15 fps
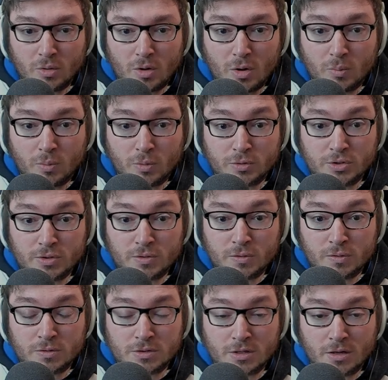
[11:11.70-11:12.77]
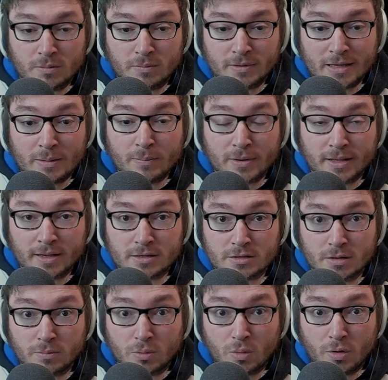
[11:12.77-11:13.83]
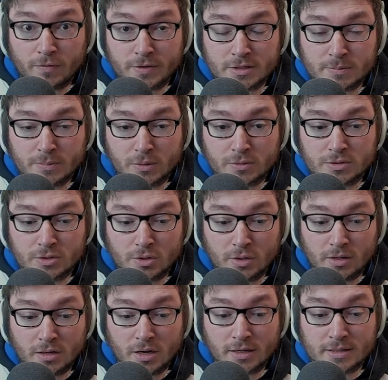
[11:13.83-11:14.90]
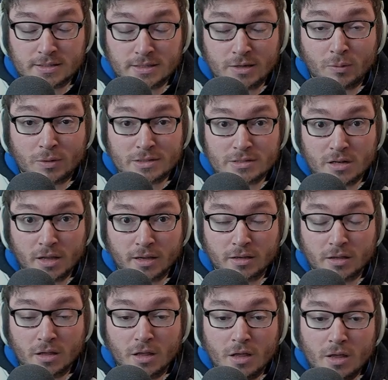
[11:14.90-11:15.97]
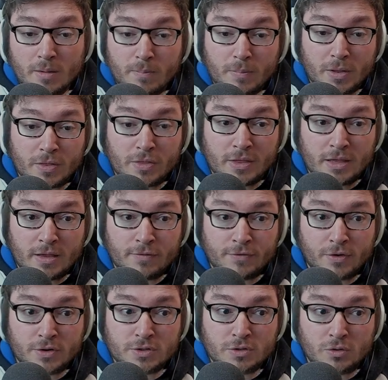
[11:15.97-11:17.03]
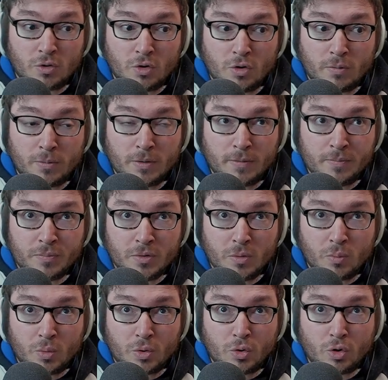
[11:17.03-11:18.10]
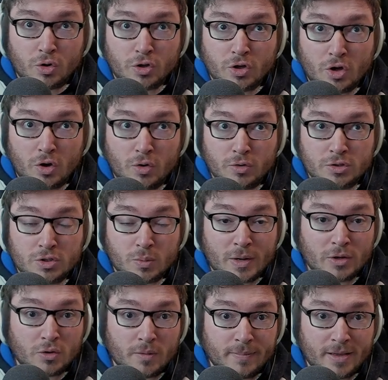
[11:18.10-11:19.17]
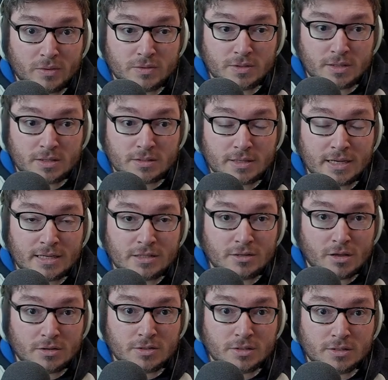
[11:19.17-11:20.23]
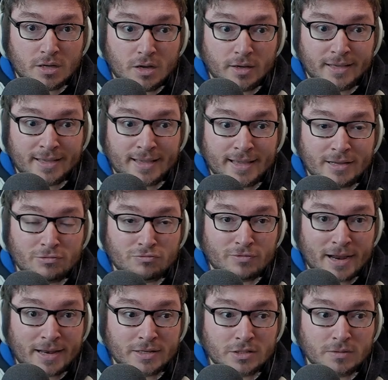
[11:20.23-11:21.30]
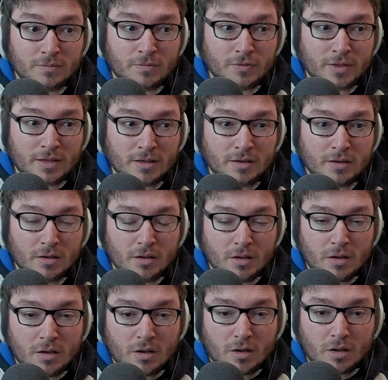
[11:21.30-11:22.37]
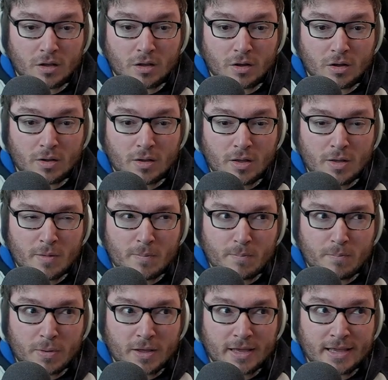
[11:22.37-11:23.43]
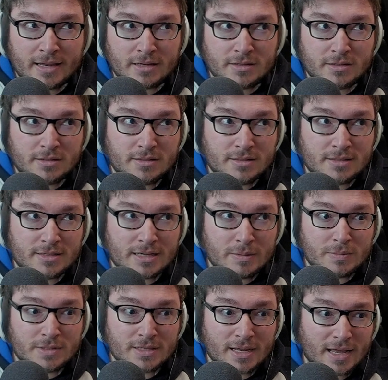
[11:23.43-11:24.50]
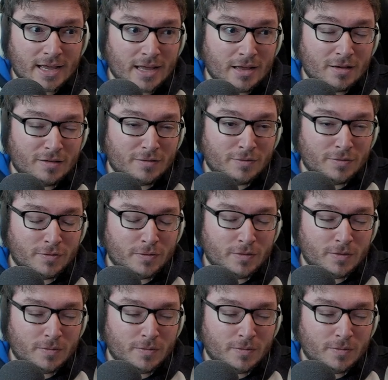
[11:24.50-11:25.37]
we'll do some gameplay example of this build so you can kind of see what it's like. But the frozen orb will not go to where your mouse is. It does target a random thing, but it seems to have